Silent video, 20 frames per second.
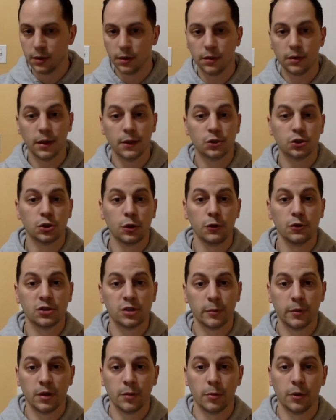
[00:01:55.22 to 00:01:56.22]
Let's show you
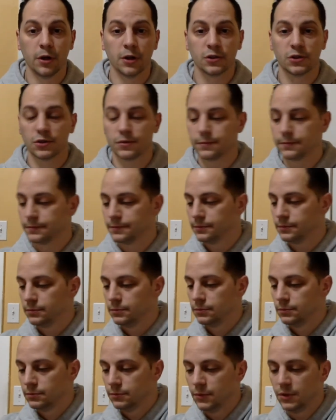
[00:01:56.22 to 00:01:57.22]
some of the books.
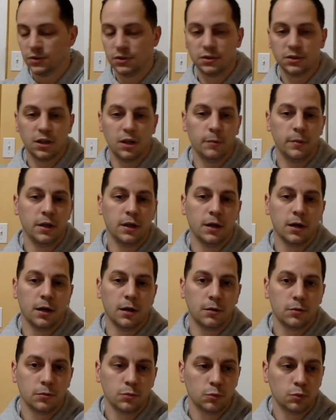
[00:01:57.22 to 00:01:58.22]
This is going to be
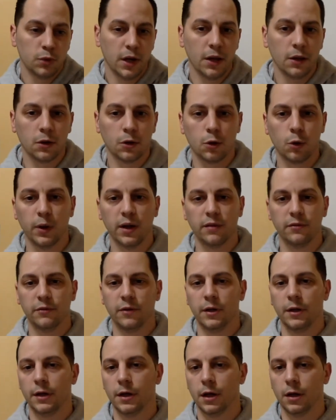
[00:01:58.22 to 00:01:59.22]
a rather quick
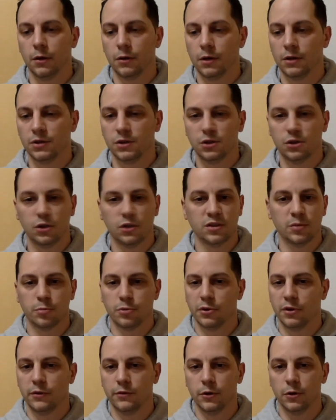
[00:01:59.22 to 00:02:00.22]
video because it's just a
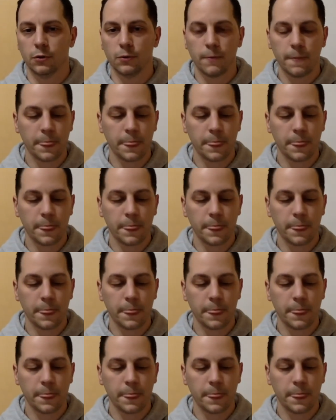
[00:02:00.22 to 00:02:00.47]
preview.